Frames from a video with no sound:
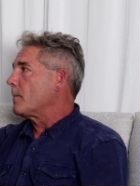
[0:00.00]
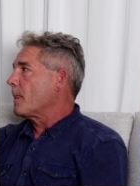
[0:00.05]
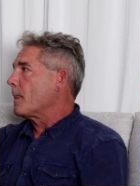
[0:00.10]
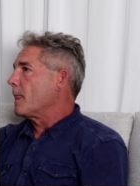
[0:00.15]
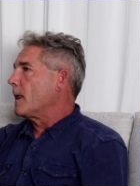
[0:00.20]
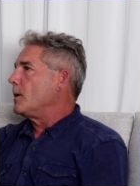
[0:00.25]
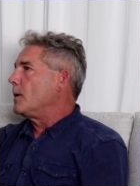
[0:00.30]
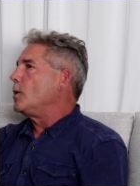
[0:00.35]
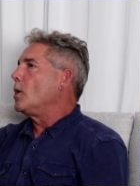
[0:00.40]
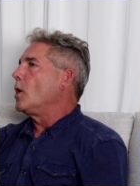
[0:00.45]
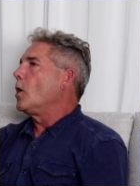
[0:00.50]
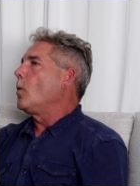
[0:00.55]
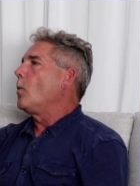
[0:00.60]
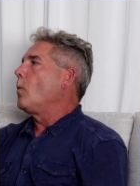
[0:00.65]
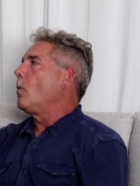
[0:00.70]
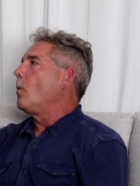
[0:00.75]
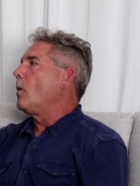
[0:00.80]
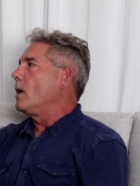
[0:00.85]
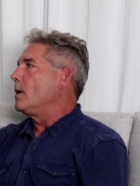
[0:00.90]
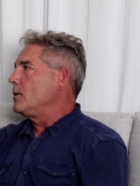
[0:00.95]
No
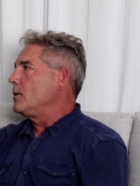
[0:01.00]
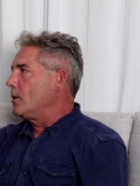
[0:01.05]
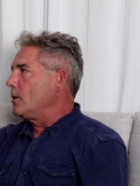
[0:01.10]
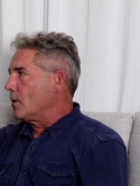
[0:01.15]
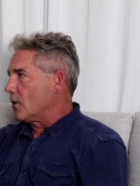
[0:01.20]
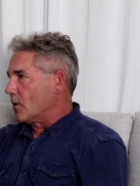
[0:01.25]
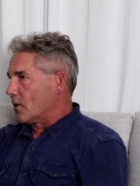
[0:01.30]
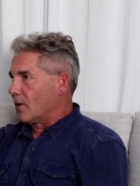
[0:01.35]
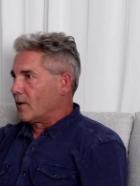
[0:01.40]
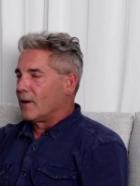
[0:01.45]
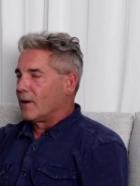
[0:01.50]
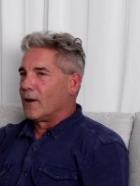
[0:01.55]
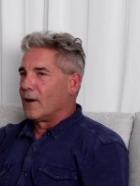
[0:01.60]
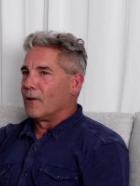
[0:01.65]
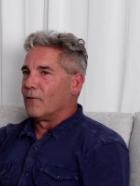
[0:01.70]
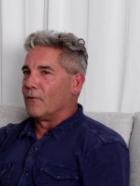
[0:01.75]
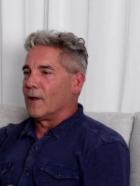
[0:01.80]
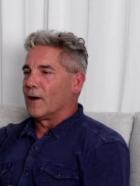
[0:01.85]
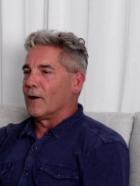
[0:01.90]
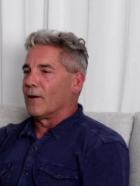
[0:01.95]
wonder
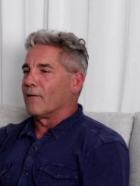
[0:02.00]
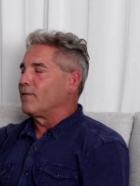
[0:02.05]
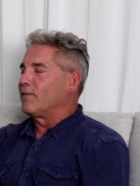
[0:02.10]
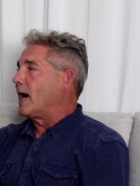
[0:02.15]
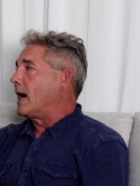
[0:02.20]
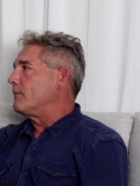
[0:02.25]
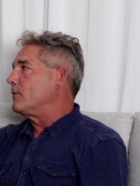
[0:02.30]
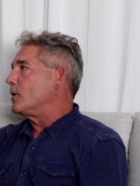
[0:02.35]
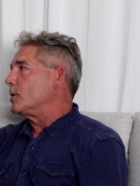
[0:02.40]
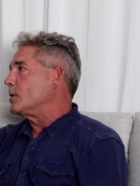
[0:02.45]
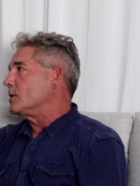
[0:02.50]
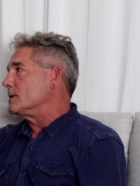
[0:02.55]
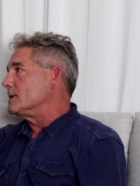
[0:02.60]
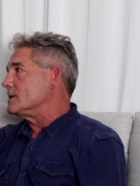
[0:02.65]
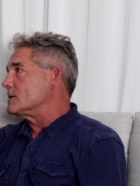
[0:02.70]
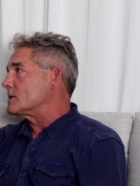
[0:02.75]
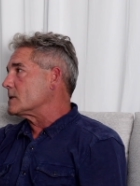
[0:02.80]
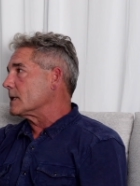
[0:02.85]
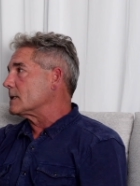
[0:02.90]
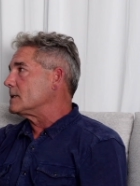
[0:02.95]
there are
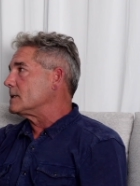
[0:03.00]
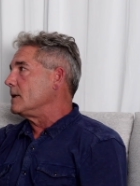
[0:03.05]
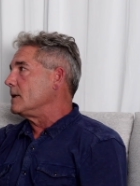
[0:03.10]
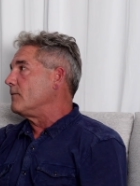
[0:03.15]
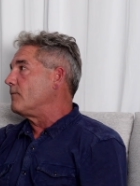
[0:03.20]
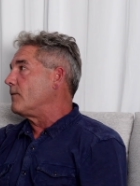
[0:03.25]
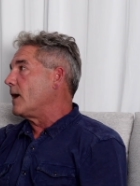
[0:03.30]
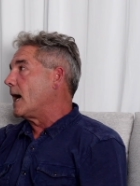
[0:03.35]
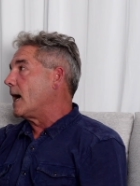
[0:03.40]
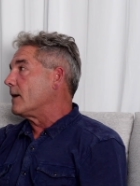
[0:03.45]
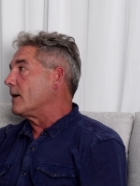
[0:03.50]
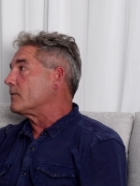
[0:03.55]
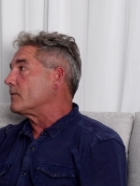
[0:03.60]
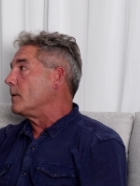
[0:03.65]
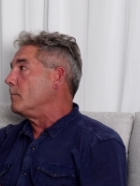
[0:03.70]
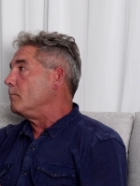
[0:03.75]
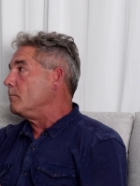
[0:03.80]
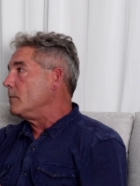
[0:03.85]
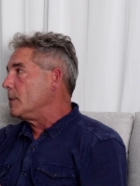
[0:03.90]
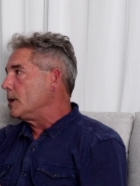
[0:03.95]
565
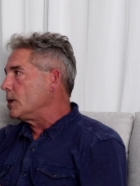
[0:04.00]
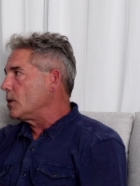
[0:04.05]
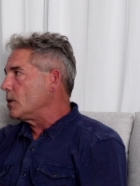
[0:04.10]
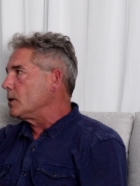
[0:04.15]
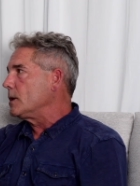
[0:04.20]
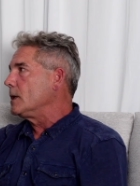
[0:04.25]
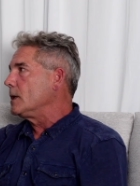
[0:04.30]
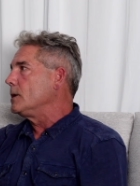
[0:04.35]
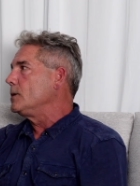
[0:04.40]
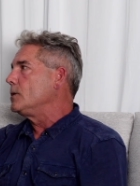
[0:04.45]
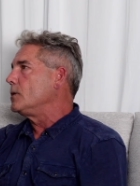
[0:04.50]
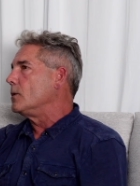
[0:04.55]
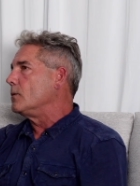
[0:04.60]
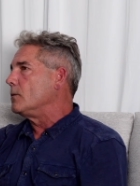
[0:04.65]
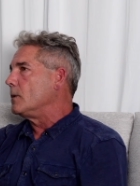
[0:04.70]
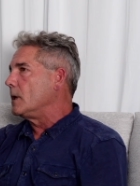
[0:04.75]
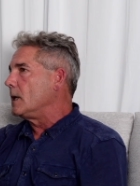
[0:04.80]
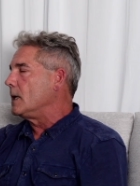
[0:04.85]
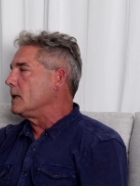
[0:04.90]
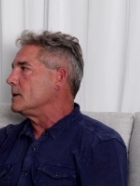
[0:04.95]
million
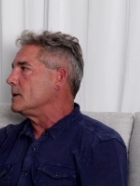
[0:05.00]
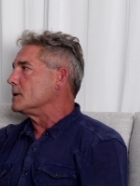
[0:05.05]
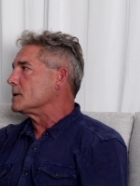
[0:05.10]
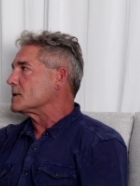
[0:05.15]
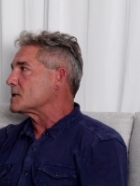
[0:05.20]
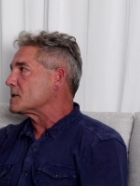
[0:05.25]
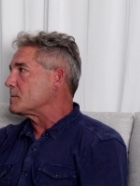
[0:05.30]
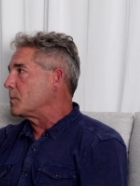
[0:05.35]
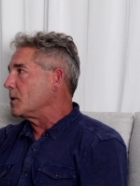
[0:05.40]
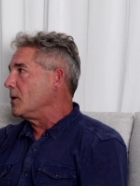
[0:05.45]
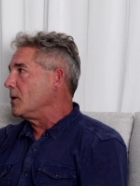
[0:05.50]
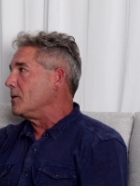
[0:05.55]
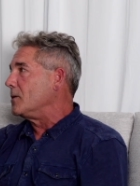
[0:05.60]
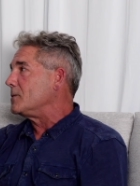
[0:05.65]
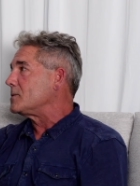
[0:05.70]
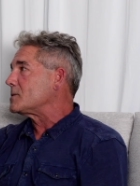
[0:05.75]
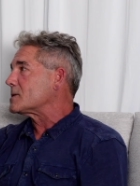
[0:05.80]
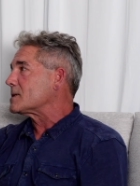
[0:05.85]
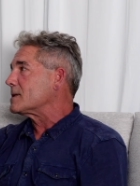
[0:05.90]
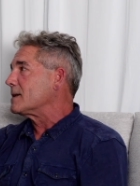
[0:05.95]
unique
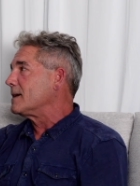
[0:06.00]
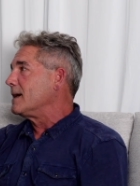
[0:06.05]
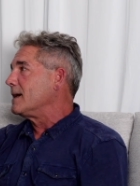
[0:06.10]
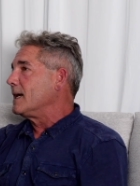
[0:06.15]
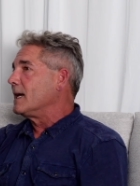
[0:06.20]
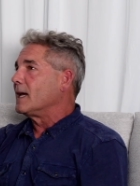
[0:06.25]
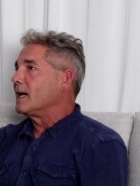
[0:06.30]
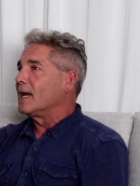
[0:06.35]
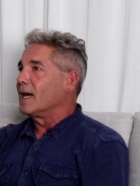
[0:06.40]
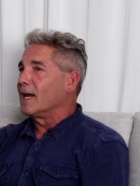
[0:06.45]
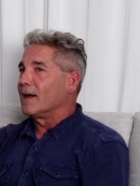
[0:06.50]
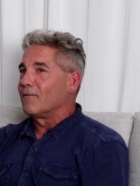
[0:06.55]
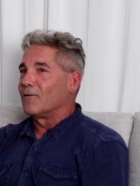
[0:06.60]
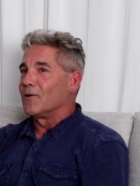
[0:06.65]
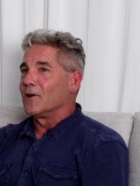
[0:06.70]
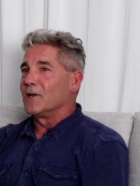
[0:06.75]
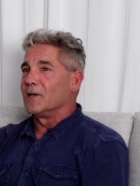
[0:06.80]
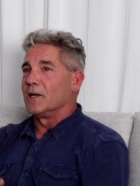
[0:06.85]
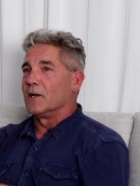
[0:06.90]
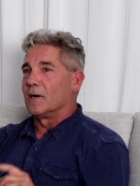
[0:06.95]
disputes every
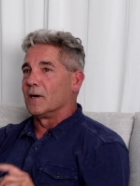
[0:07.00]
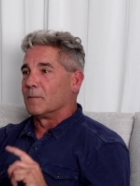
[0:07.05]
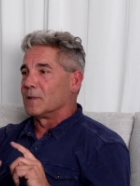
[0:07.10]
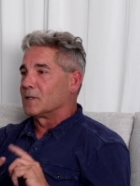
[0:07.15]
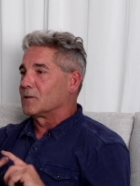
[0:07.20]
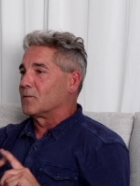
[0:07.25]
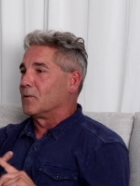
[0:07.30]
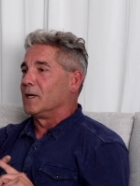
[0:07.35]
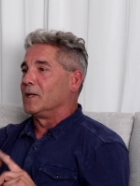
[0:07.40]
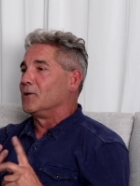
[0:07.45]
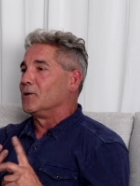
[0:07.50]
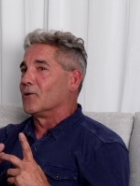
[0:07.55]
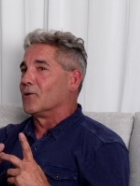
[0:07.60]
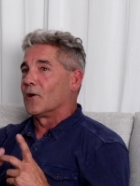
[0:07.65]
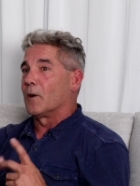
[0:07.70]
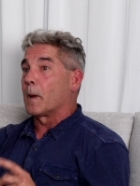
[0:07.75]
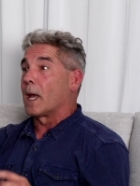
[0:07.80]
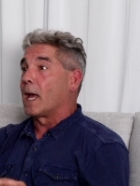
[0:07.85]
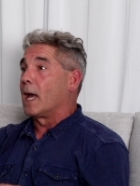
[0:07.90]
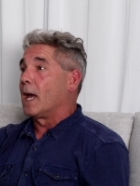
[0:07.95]
year between
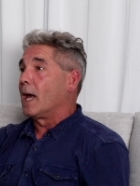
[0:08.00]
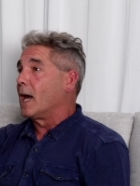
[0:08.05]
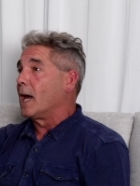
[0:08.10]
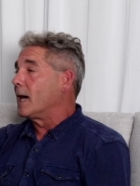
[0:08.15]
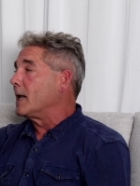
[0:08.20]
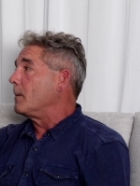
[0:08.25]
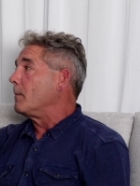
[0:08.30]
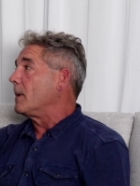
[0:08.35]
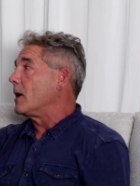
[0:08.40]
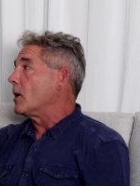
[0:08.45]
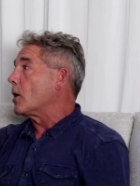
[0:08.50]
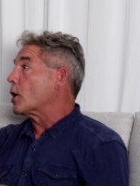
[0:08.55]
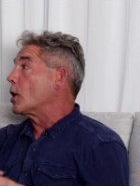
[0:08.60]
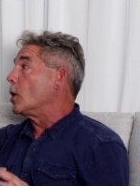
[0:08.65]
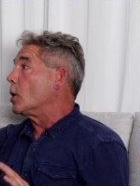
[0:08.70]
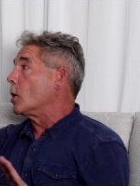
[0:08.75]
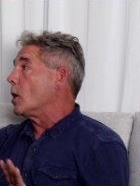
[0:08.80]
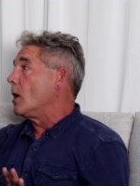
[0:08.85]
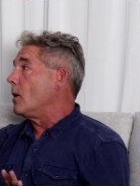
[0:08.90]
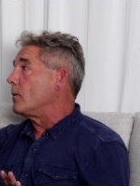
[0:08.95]
Europe and America
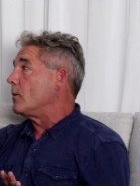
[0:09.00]
alone.